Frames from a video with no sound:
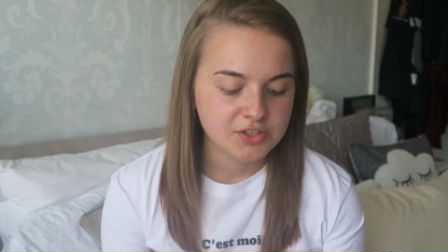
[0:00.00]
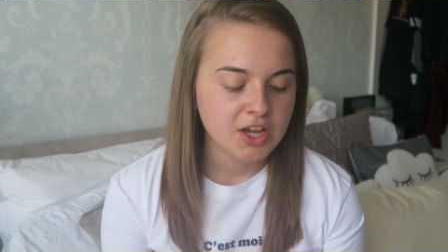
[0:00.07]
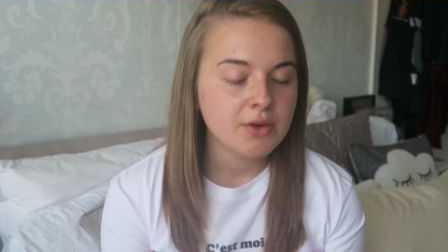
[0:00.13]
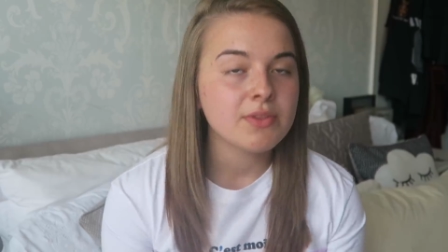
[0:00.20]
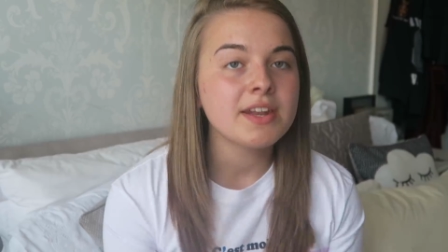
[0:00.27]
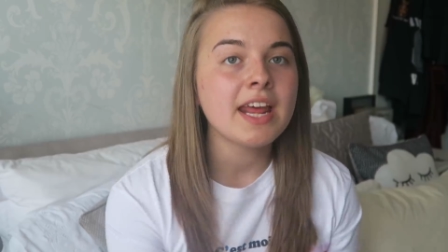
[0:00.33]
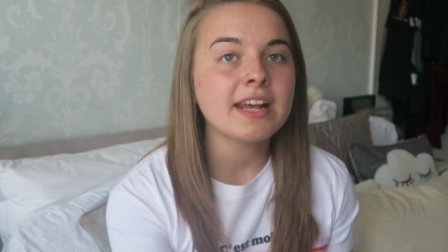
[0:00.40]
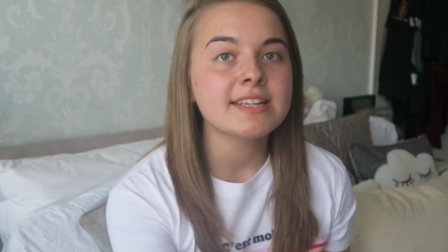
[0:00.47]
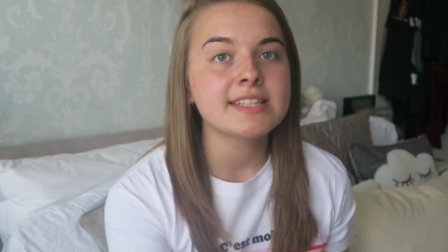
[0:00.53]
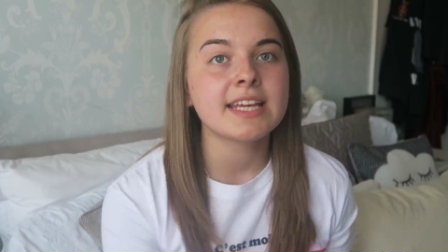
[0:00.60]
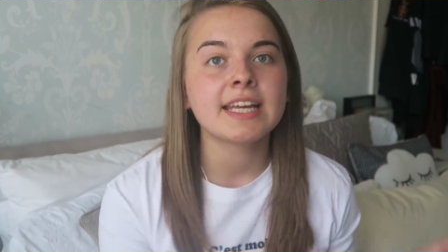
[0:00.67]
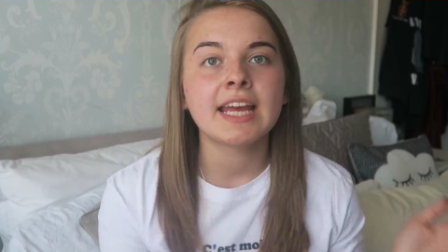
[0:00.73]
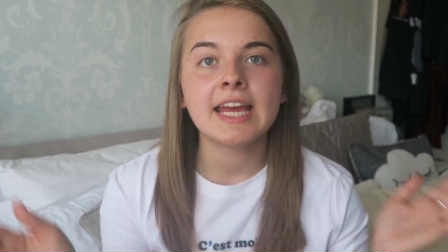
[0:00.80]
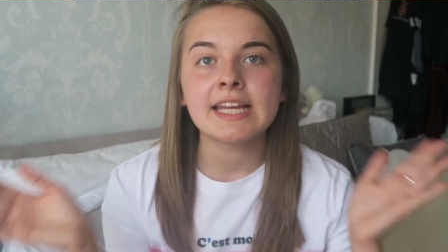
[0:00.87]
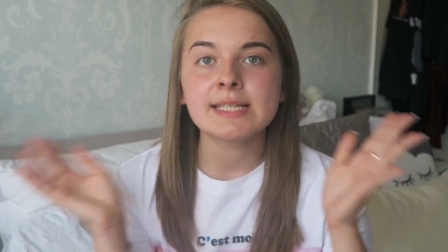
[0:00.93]
So the next
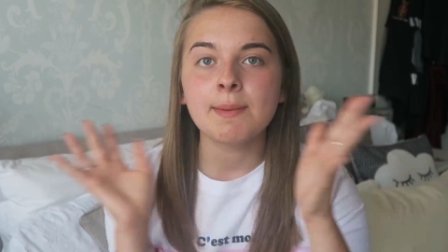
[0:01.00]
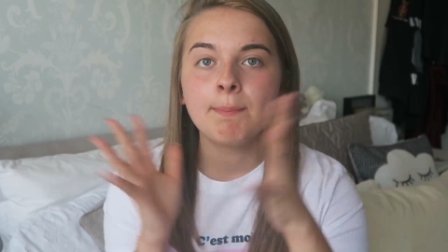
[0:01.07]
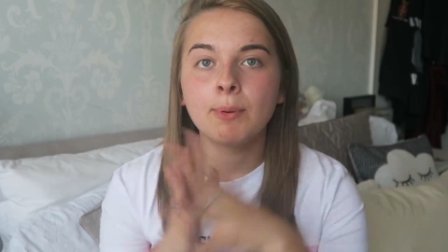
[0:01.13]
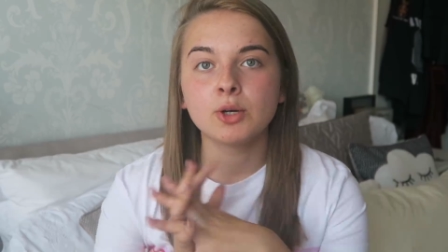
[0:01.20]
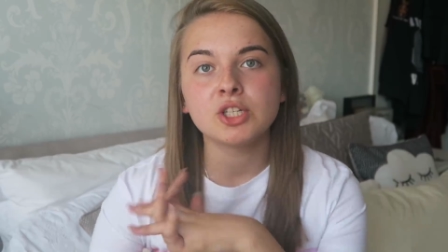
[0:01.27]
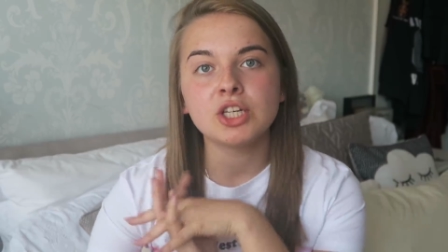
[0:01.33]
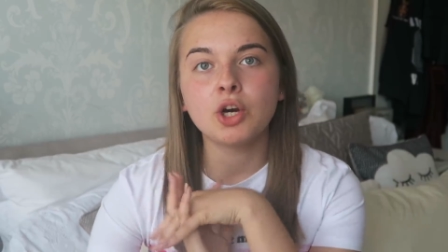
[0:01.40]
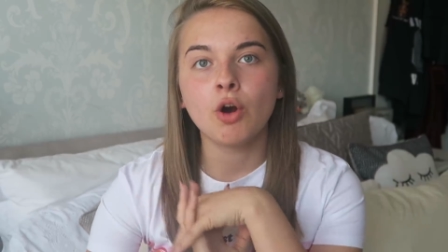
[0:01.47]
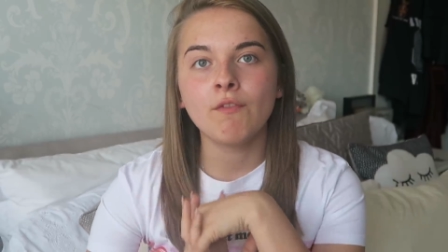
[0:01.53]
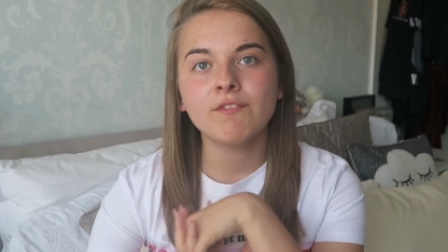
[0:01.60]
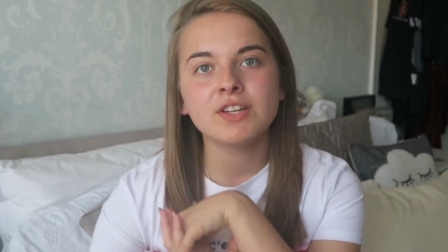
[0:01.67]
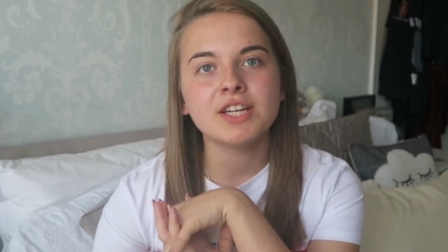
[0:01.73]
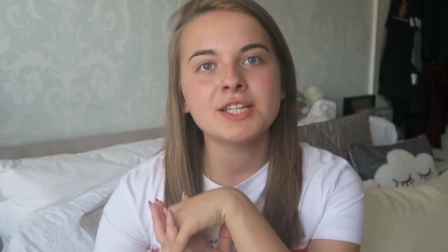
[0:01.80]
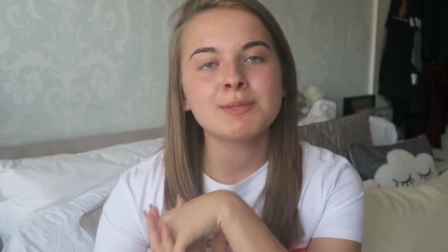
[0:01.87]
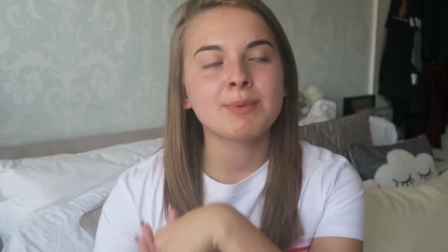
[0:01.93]
thing is body
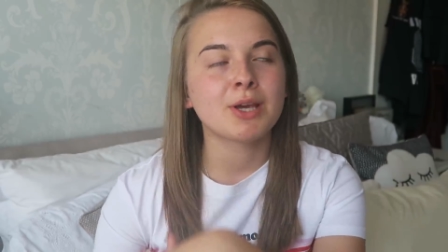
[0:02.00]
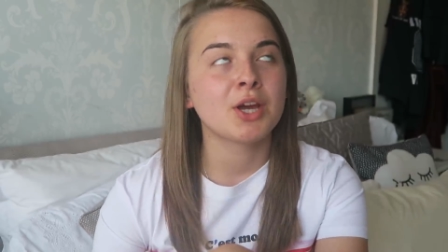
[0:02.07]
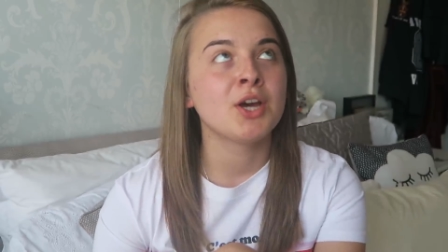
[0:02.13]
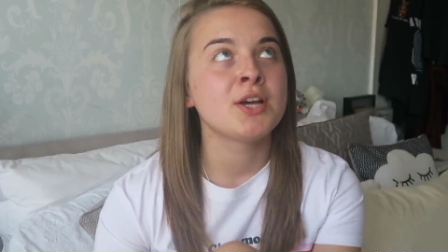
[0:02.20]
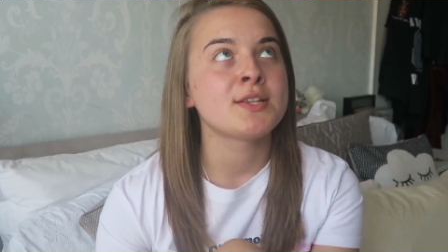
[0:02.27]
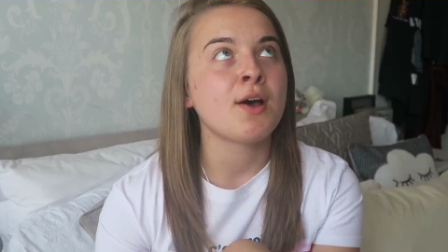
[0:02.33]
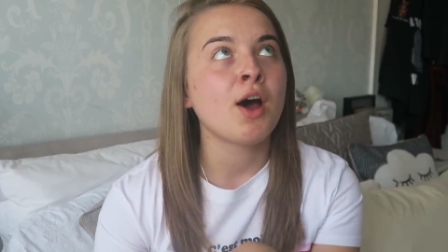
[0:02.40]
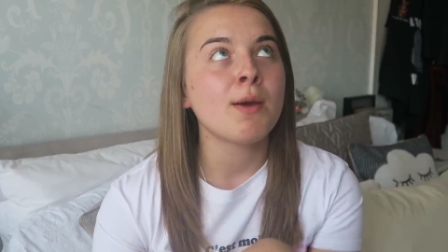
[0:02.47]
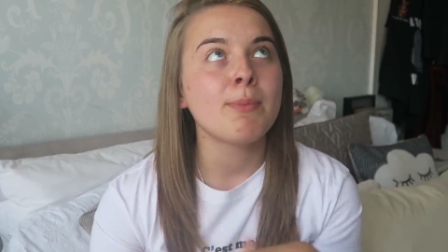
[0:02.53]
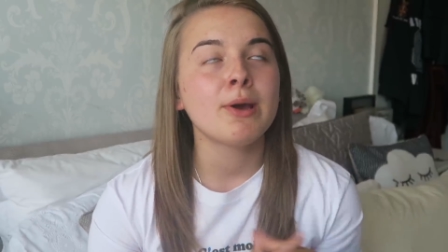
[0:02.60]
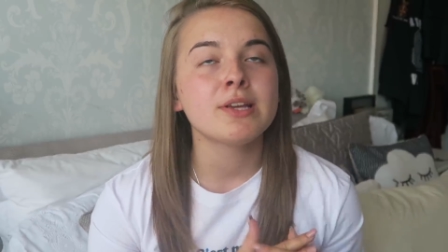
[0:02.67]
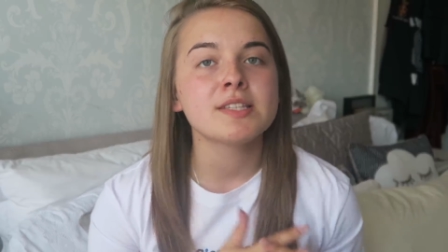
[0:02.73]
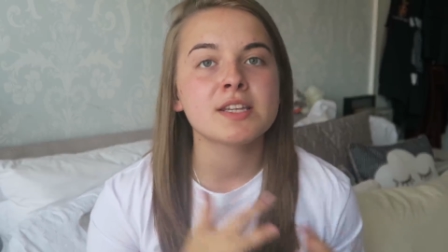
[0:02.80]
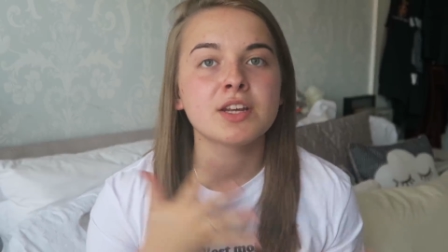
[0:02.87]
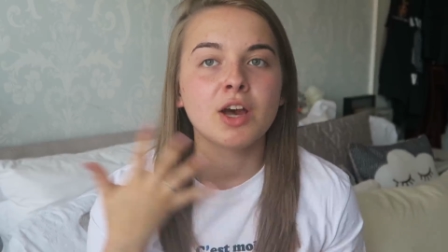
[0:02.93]
confidence, because I
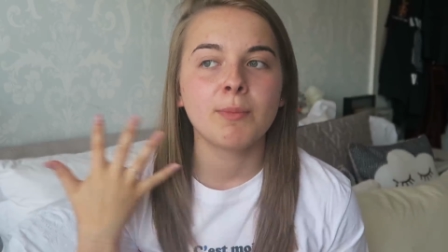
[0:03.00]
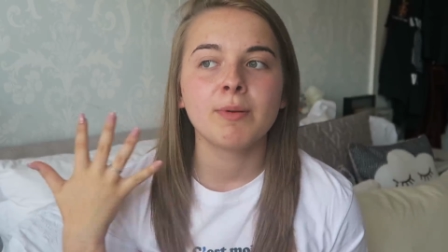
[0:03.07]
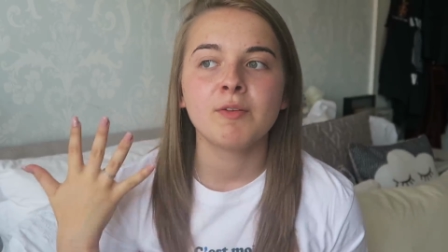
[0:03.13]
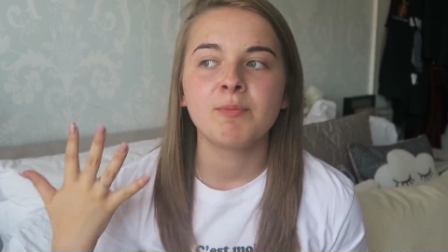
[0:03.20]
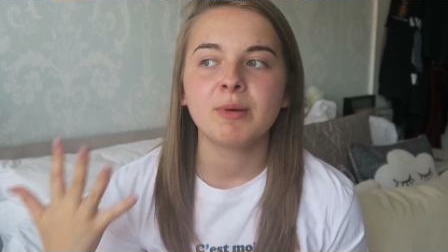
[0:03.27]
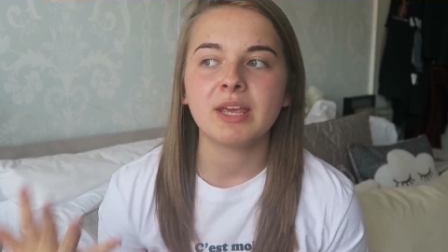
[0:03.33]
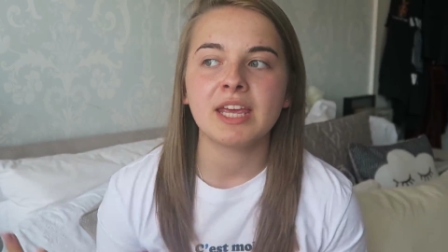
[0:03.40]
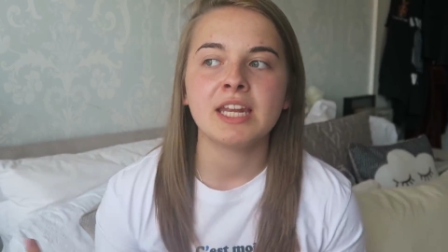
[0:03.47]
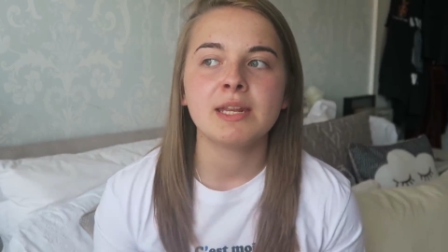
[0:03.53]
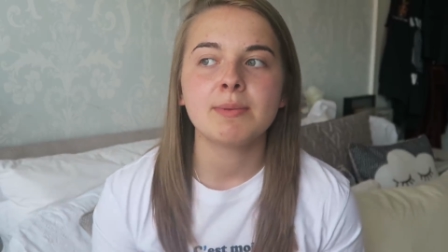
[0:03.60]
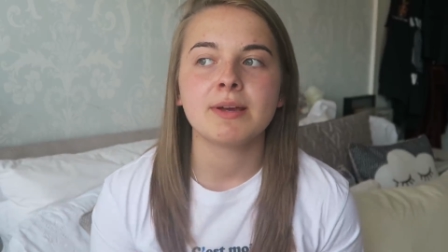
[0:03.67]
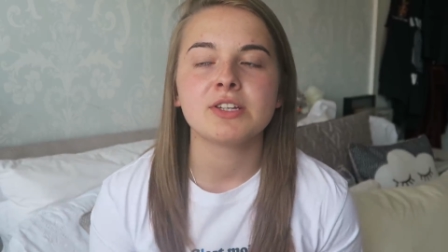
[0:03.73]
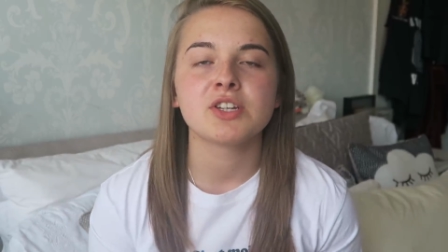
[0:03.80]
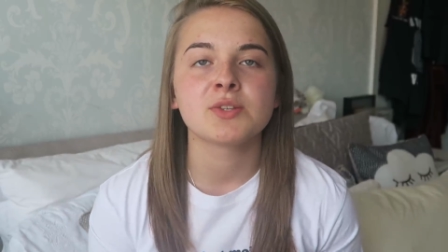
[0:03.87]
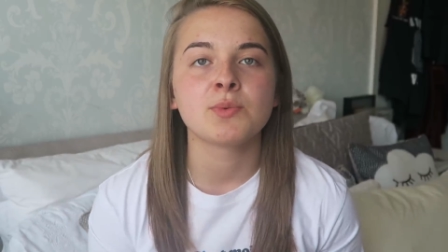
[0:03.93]
posted a couple of bikini
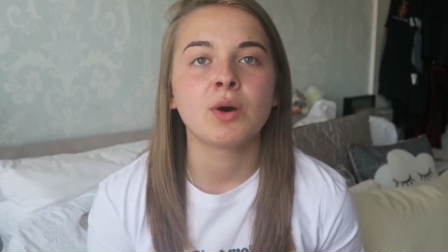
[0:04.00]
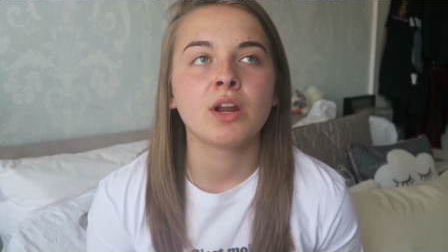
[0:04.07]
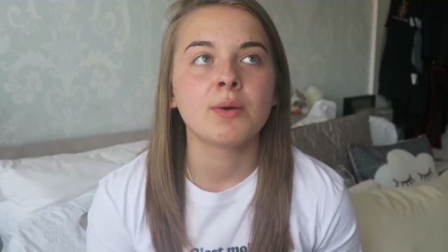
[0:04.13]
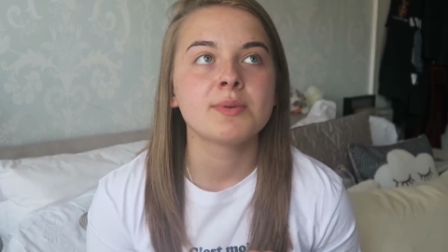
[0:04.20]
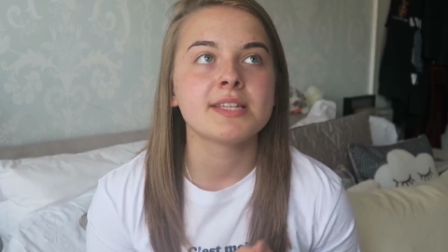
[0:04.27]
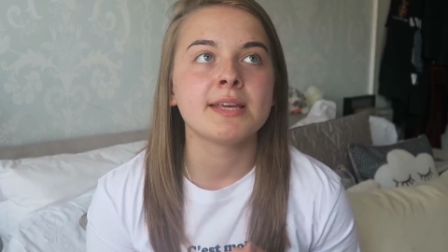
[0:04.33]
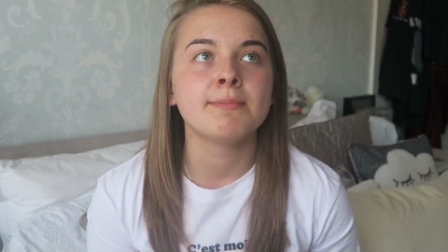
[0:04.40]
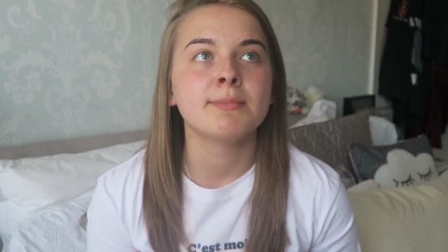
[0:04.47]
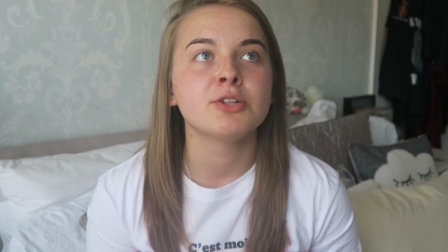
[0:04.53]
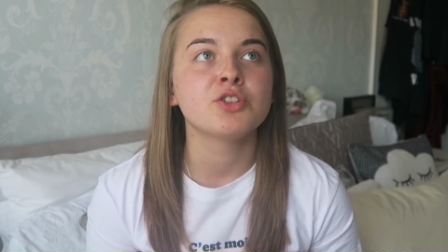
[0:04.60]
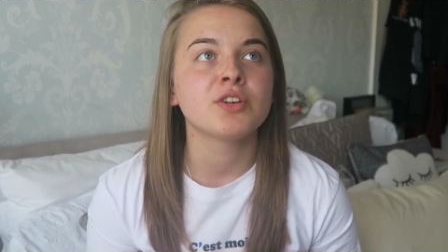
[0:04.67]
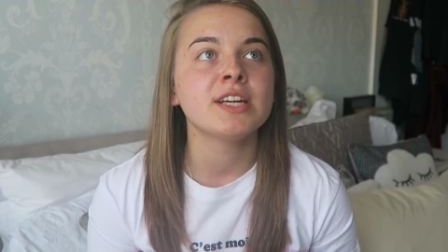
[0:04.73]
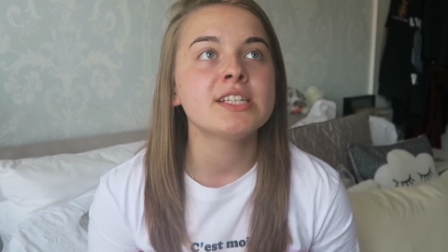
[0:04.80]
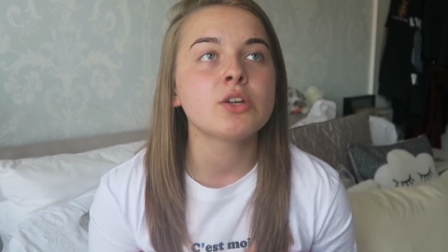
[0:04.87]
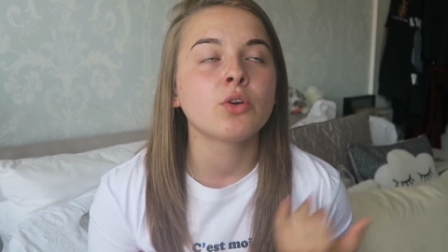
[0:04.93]
pictures while I was in
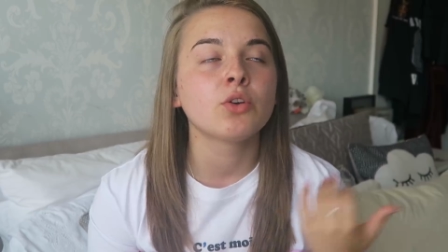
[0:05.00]
Madrid